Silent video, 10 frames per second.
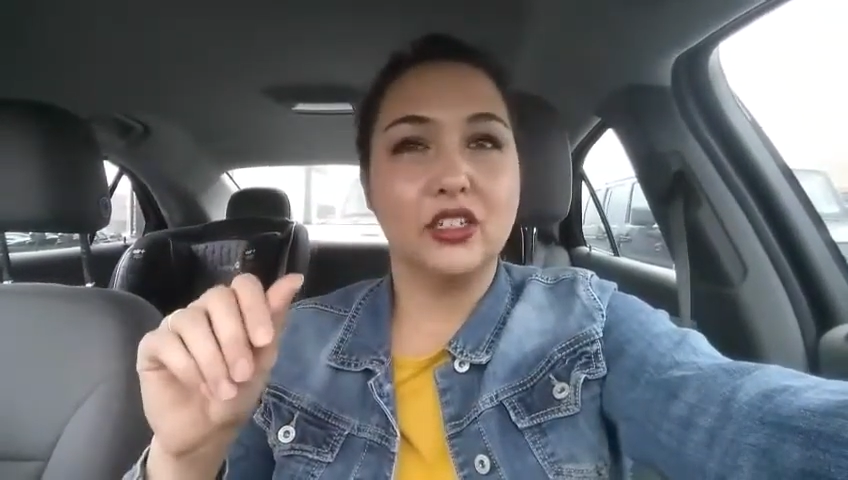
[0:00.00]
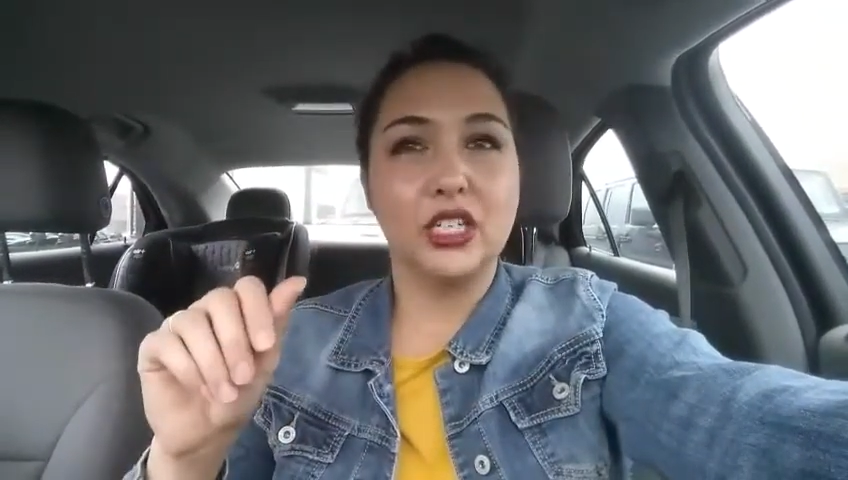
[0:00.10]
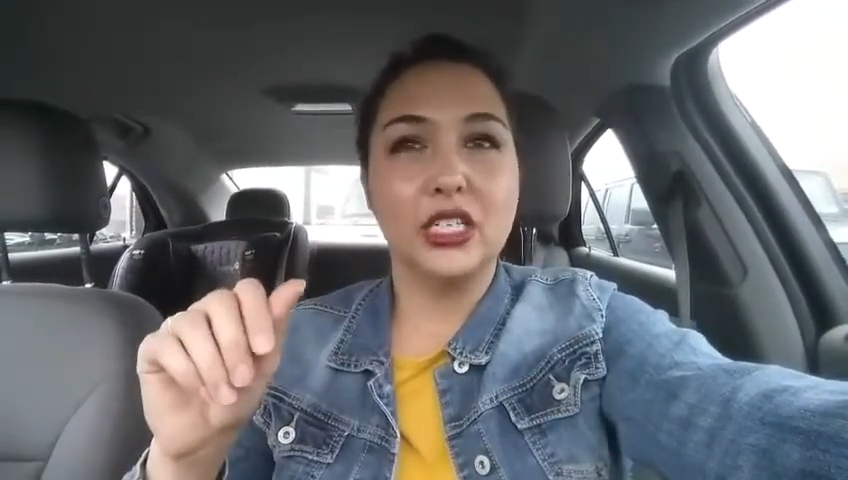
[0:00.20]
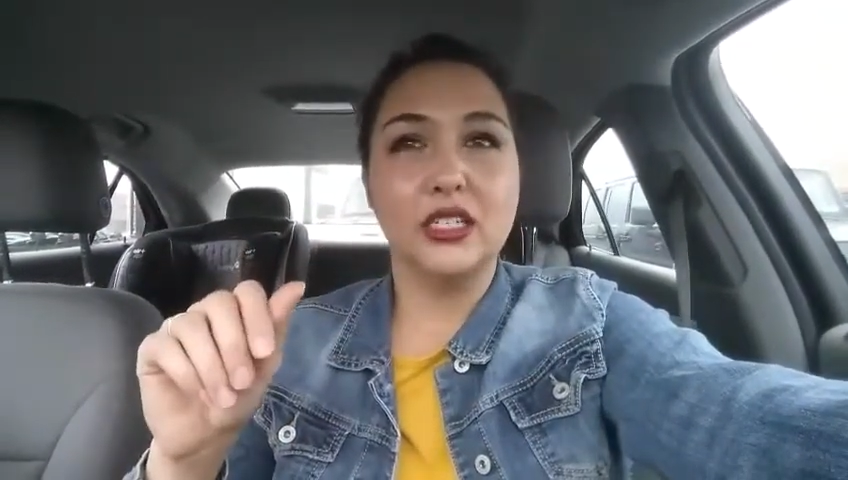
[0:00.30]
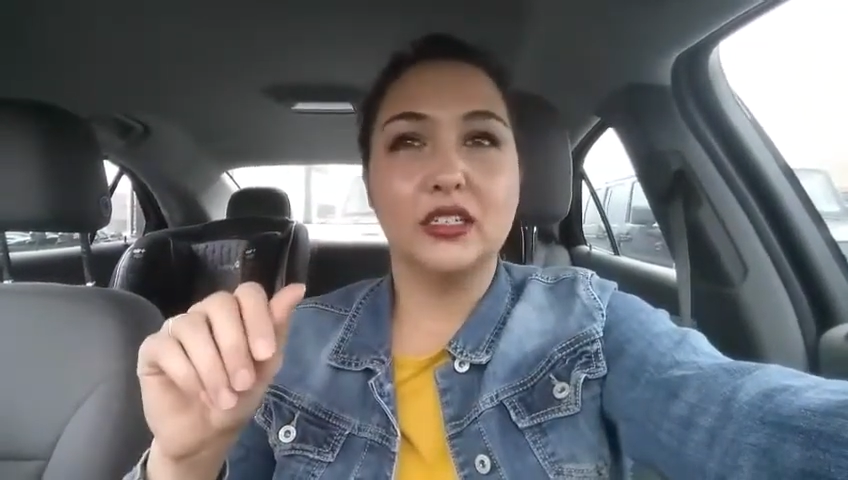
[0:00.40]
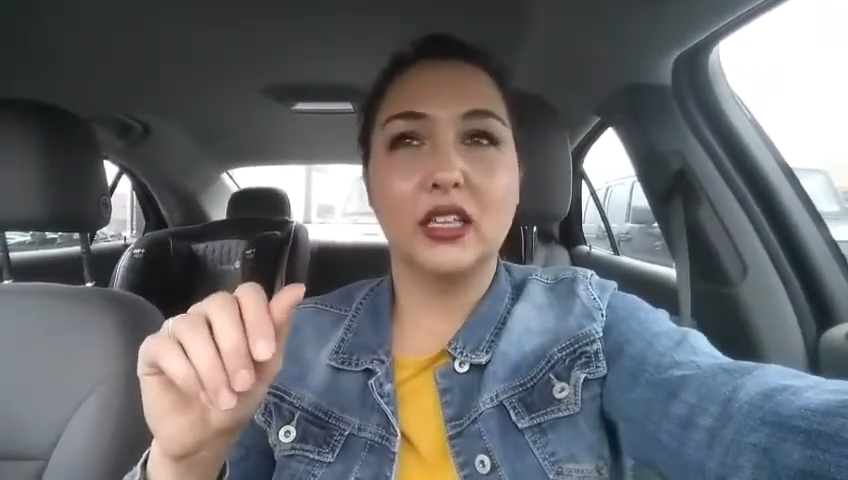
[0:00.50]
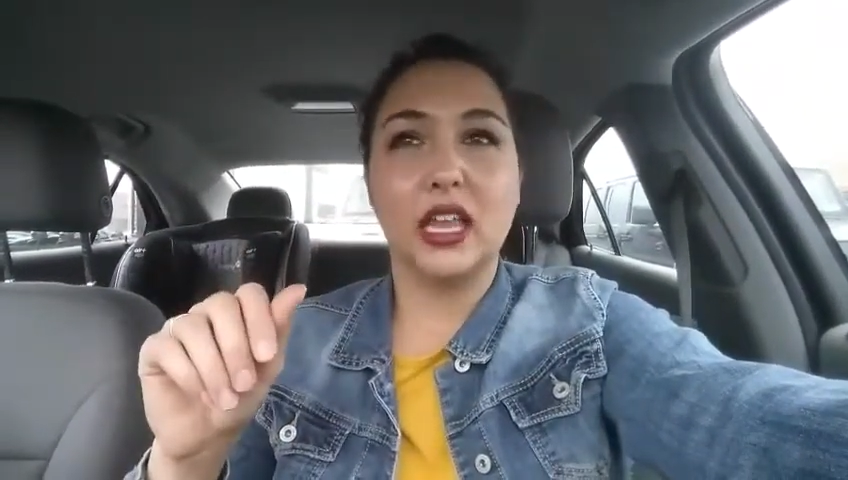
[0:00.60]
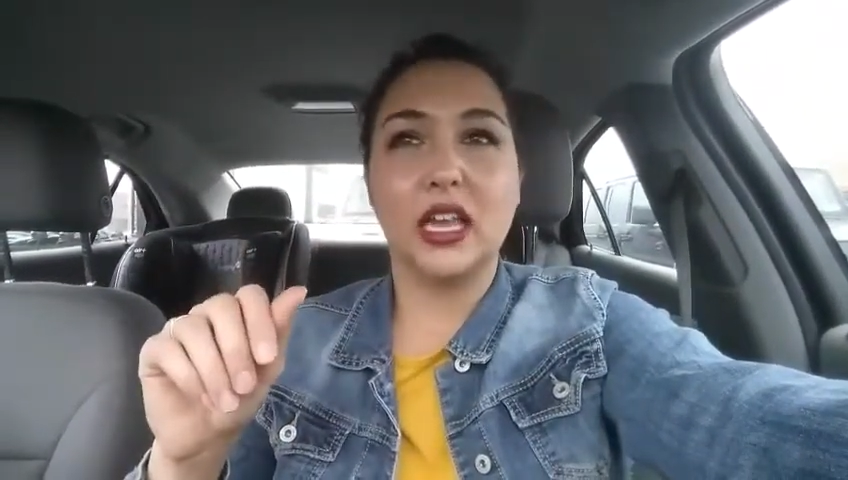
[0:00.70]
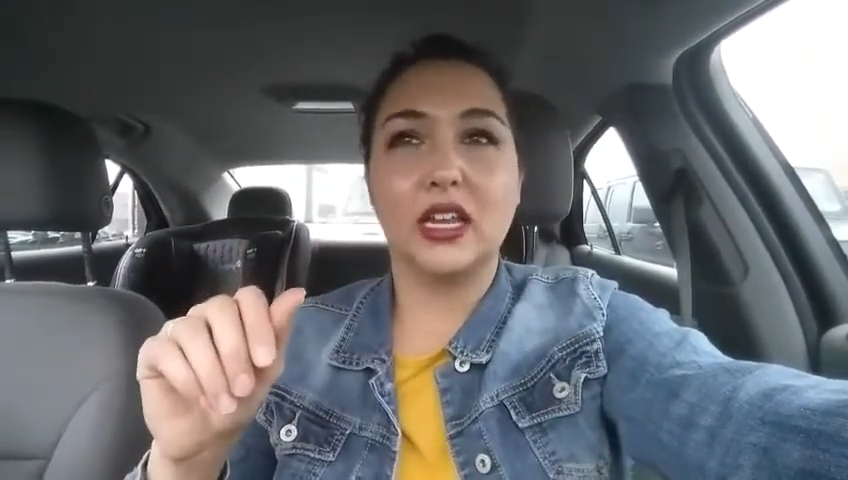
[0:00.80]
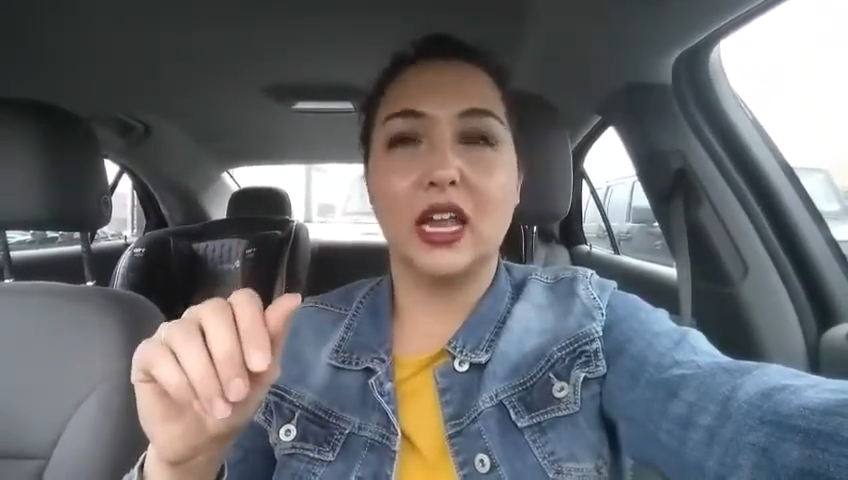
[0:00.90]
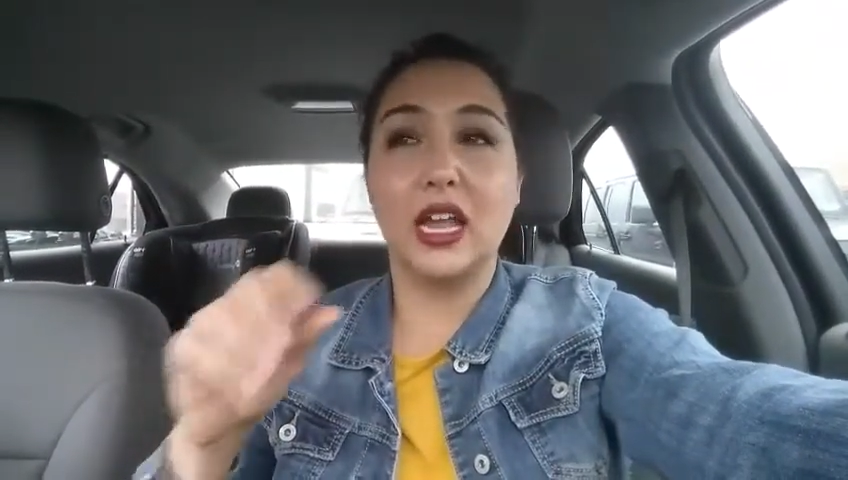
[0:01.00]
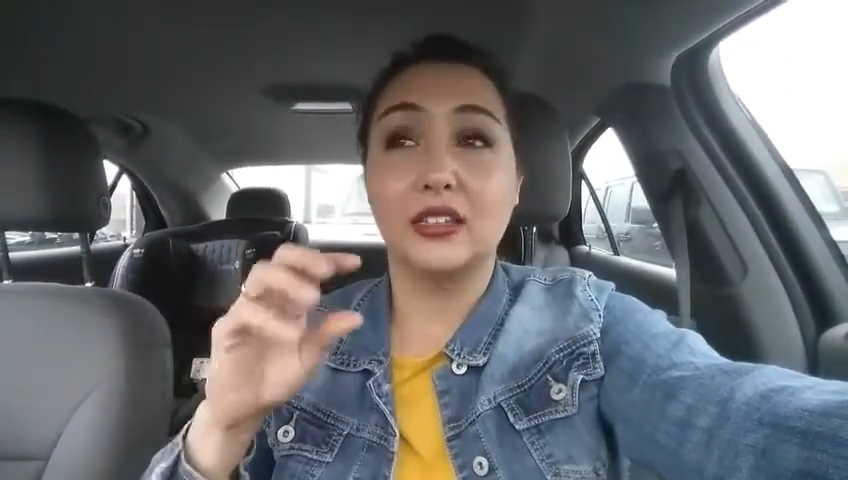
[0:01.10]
cheese, and